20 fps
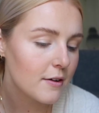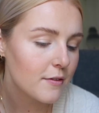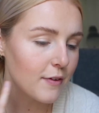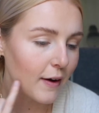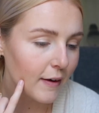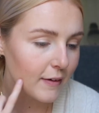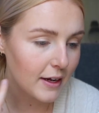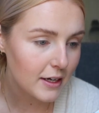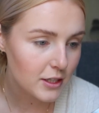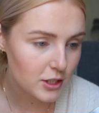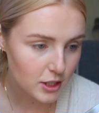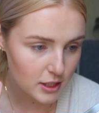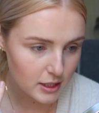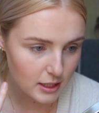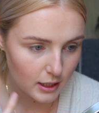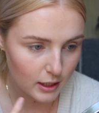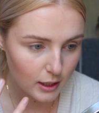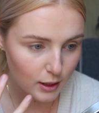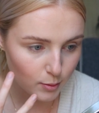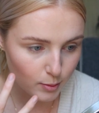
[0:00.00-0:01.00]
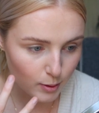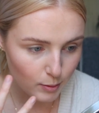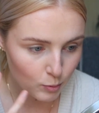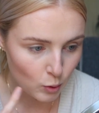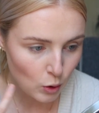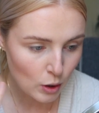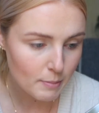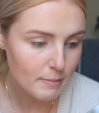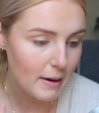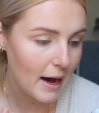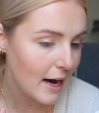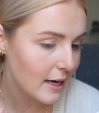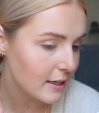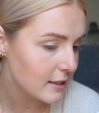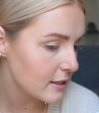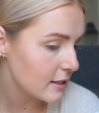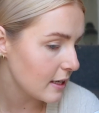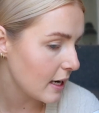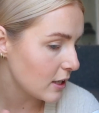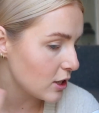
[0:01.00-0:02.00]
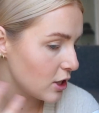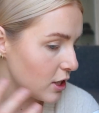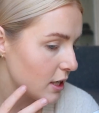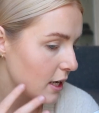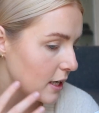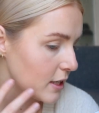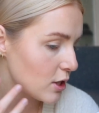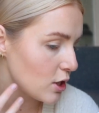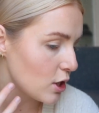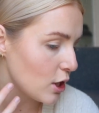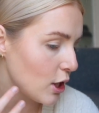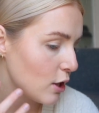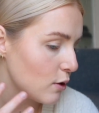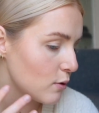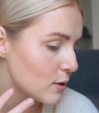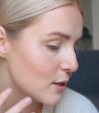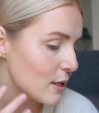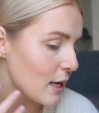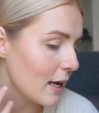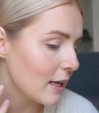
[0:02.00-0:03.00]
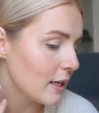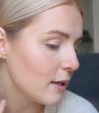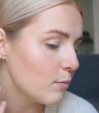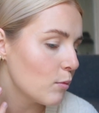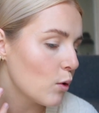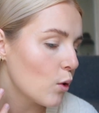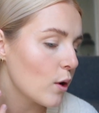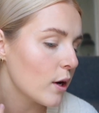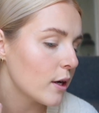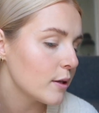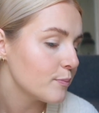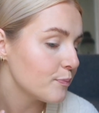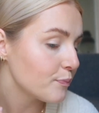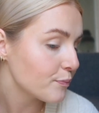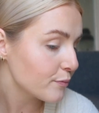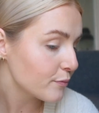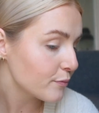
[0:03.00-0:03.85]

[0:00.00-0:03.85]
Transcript: foundation is a little bit more matte, it's actually nice to use slightly more